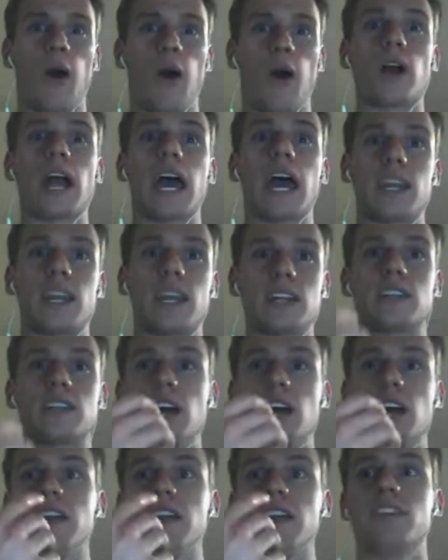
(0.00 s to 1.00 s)
Or had a
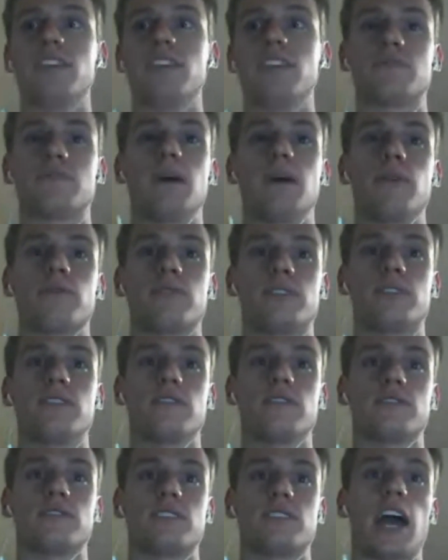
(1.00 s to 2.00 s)
knife in its mouth
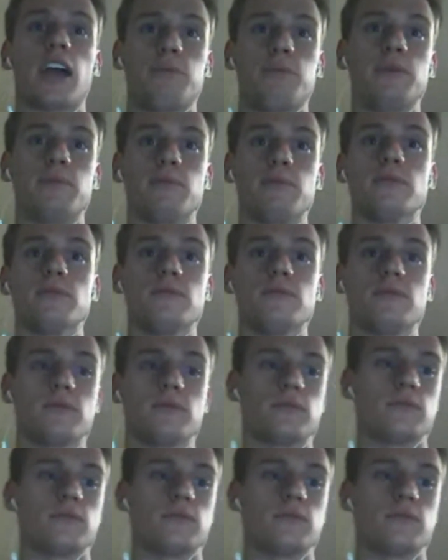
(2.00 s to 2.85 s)
to attack people.